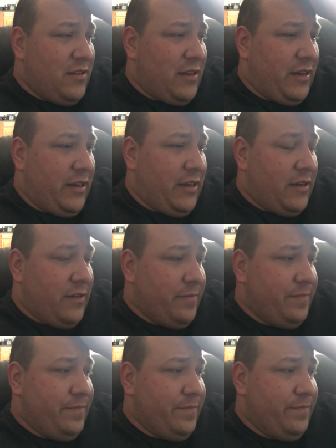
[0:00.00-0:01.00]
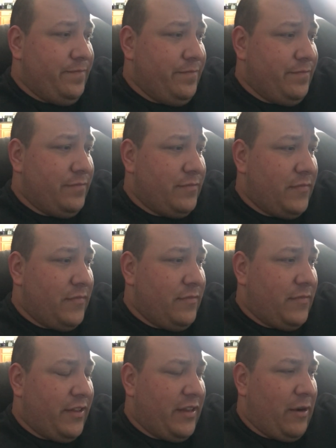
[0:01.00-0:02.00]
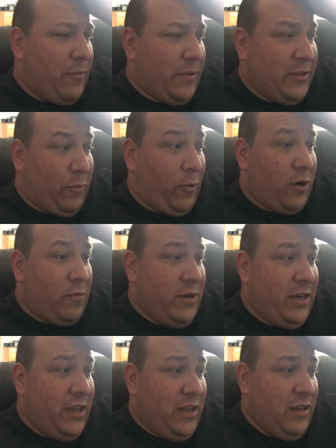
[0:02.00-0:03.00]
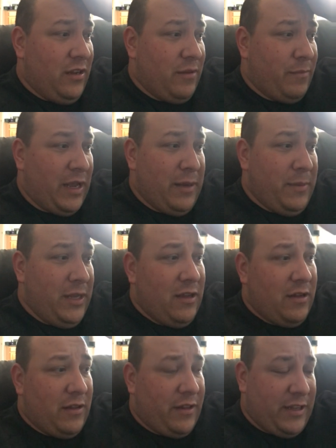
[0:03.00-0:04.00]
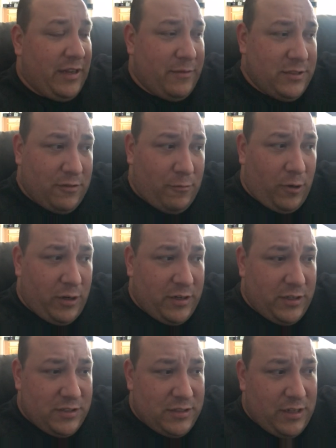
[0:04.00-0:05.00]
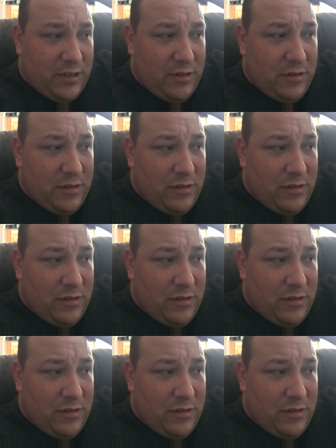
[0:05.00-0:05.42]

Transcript: I think I went to work one day. Maybe I think I was still working at the state,